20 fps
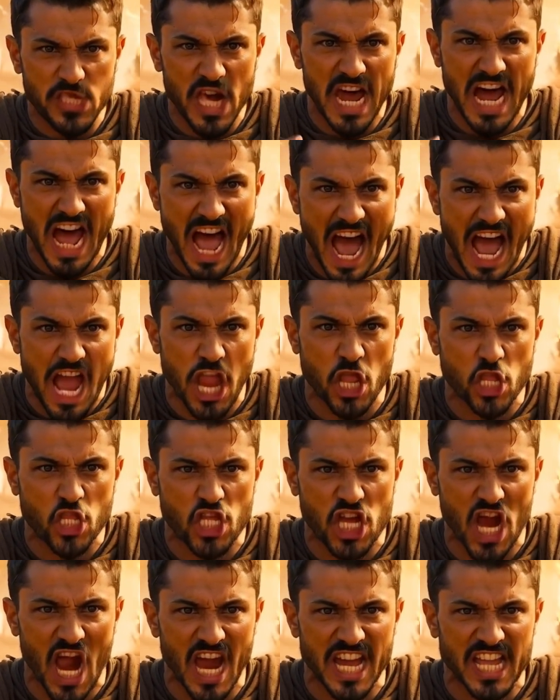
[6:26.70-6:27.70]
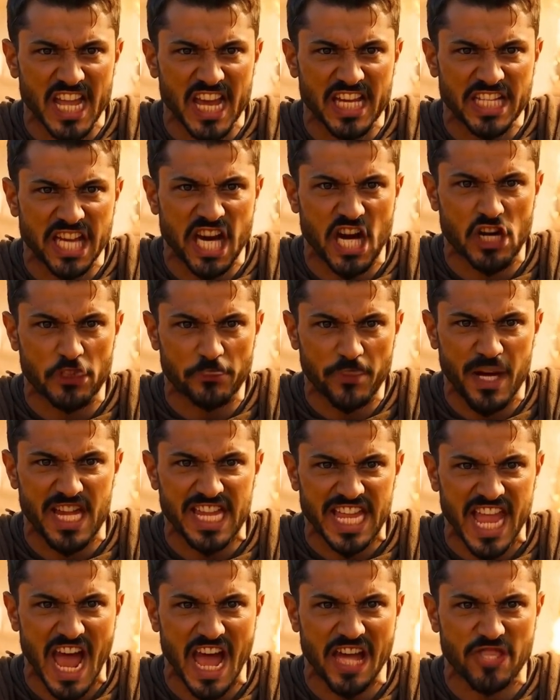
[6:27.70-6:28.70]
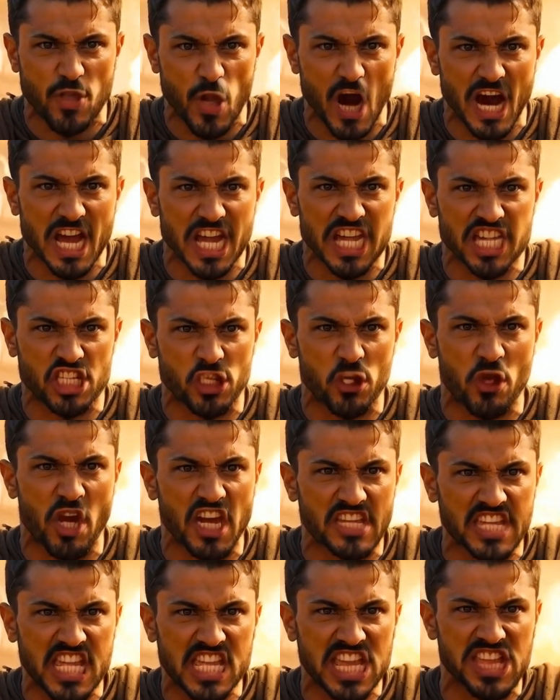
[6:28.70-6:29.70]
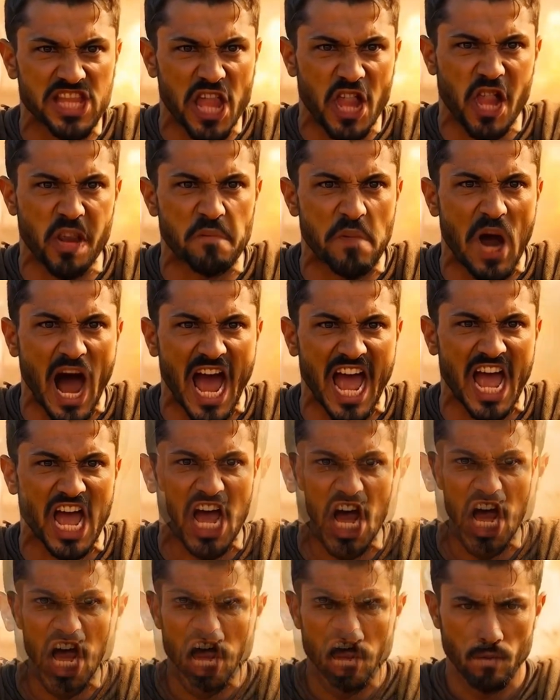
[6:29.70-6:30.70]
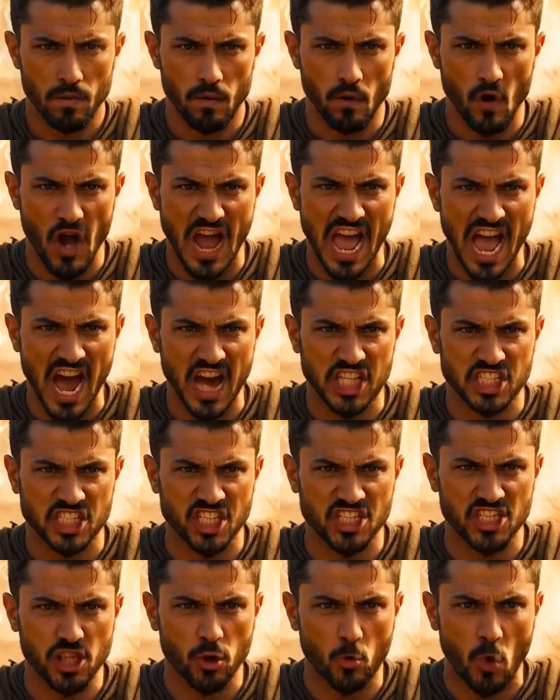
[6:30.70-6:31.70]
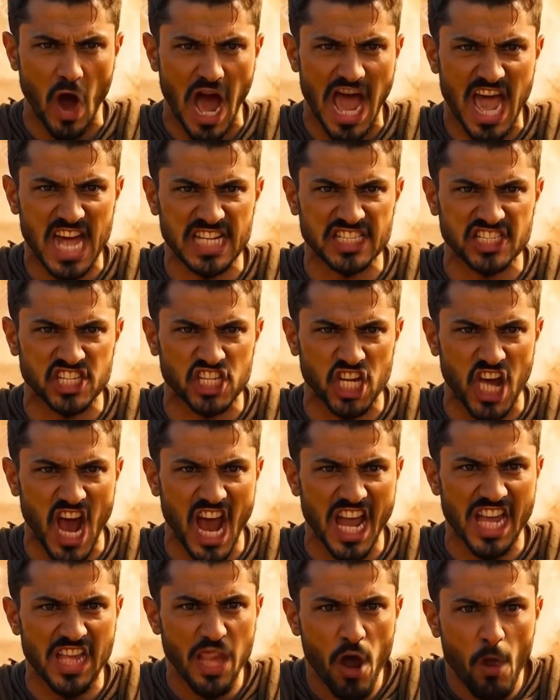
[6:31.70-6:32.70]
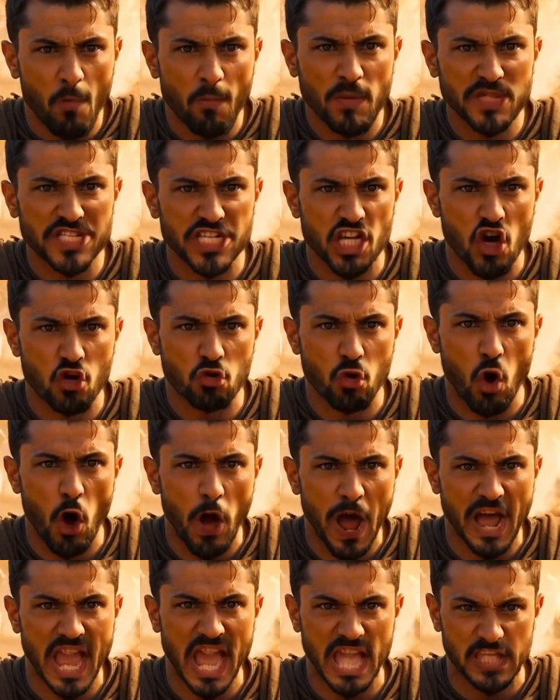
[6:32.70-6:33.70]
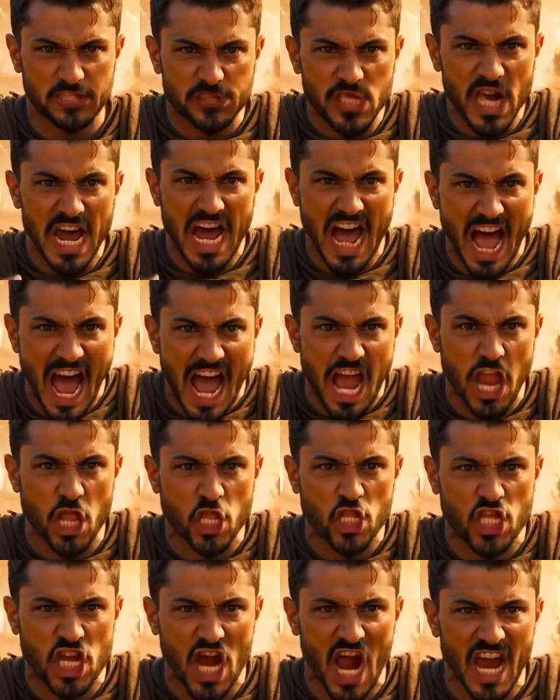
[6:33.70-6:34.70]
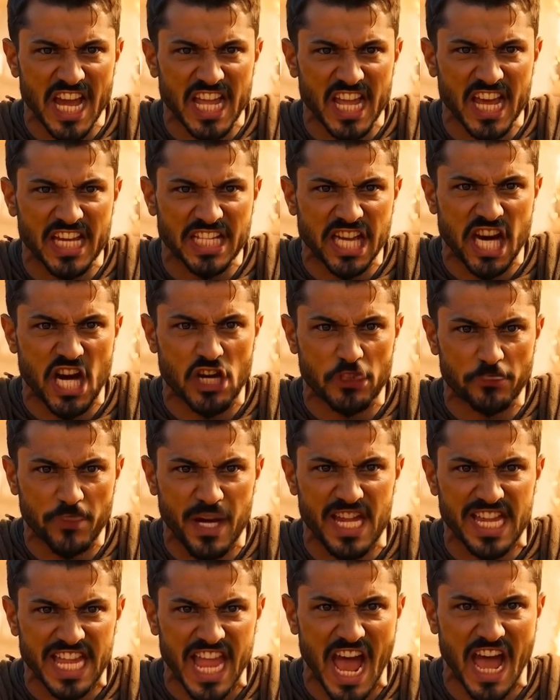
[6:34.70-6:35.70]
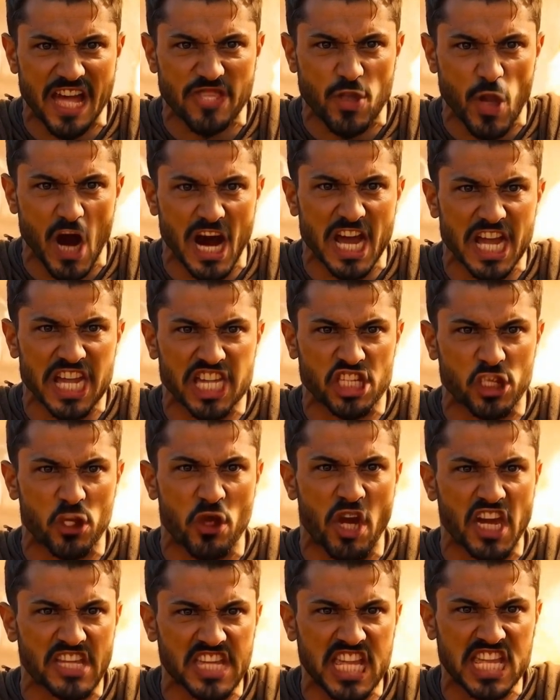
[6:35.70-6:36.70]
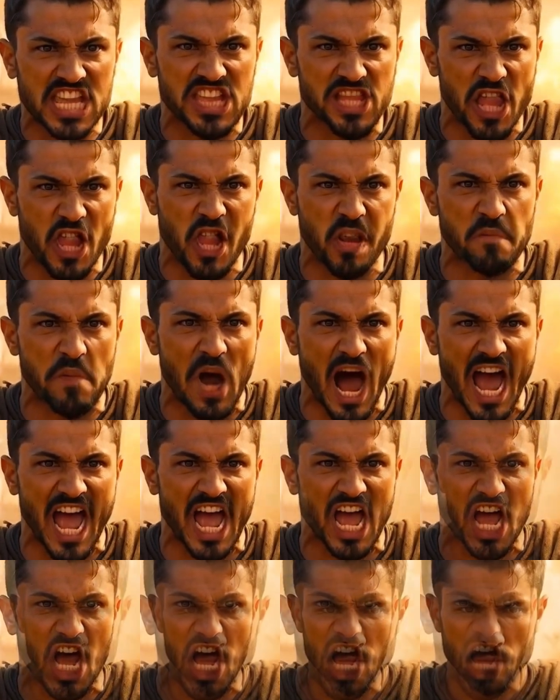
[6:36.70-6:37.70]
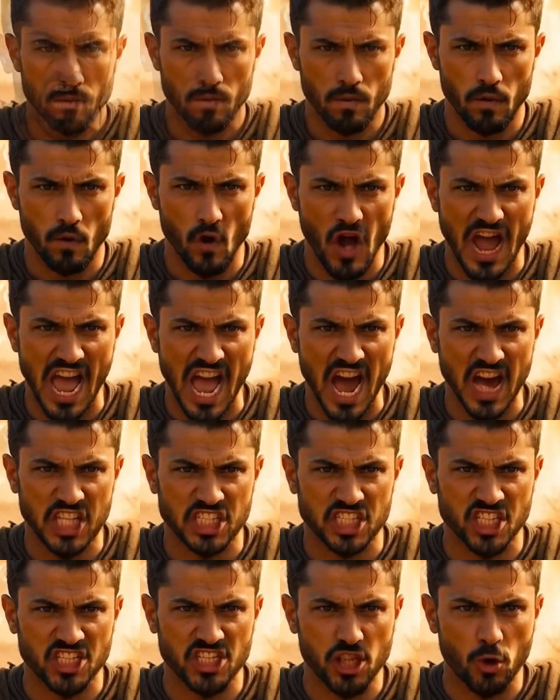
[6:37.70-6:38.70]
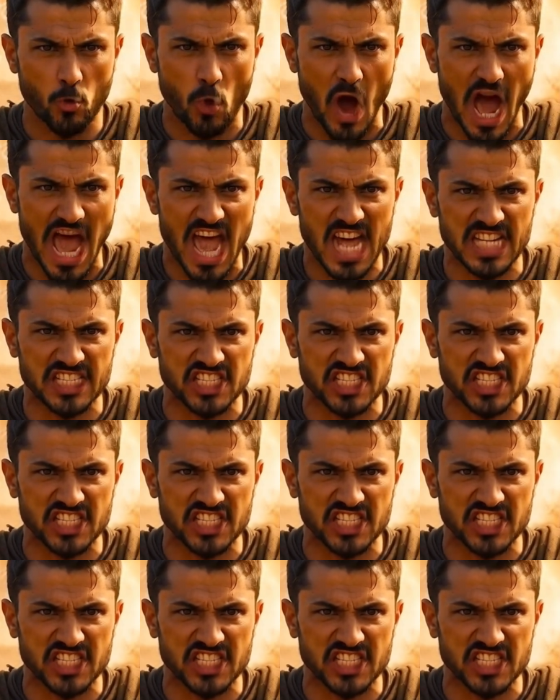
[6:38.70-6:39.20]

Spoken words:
The family, unaware of the horror that had occurred, felt a chilling sense of wrongness as they watched the two leave. Outside, the night grew heavy with impending doom, and the first drops of rain began to fall.